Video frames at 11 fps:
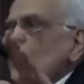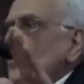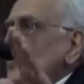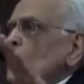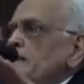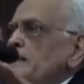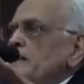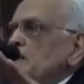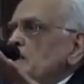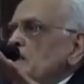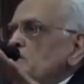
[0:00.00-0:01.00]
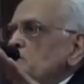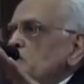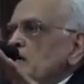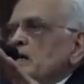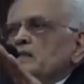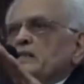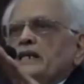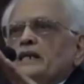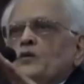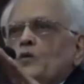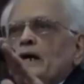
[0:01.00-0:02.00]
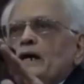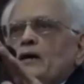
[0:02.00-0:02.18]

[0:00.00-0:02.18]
All aircrafts, they require